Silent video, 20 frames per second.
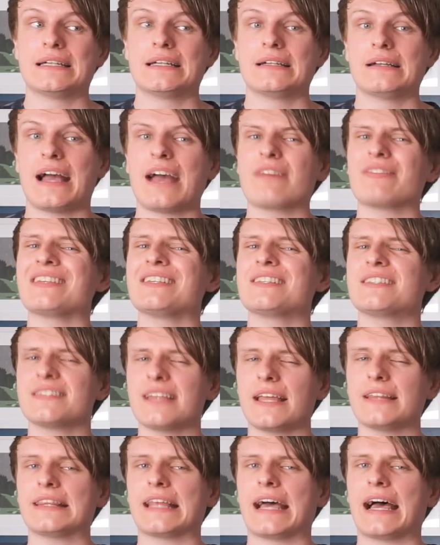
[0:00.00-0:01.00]
Having
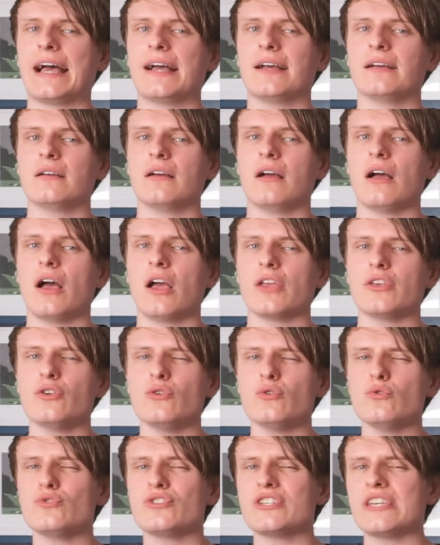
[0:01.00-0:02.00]
said that, are
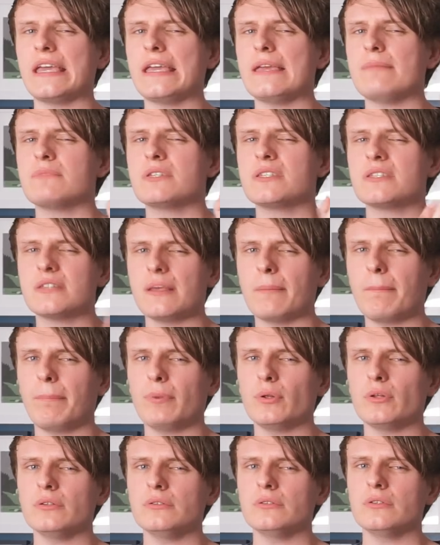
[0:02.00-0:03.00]
you team
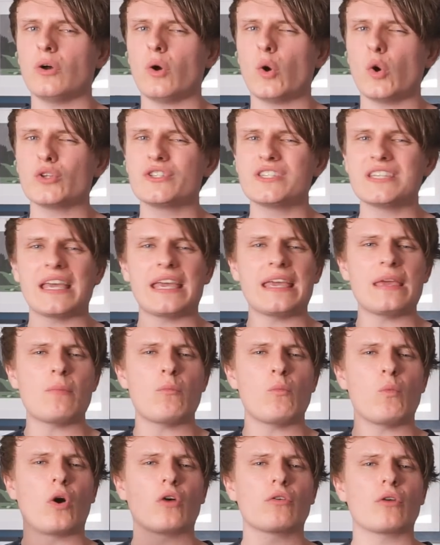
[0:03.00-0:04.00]
s1mple or
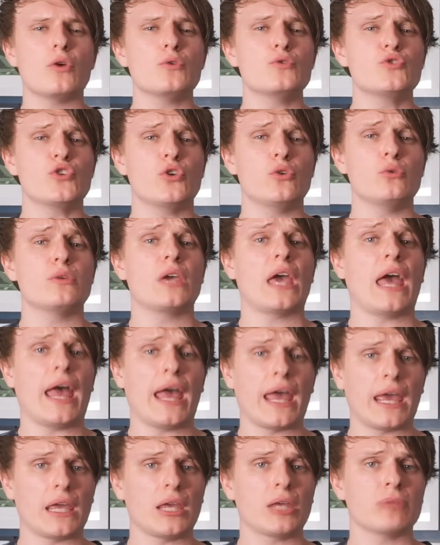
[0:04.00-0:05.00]
team Woro2k?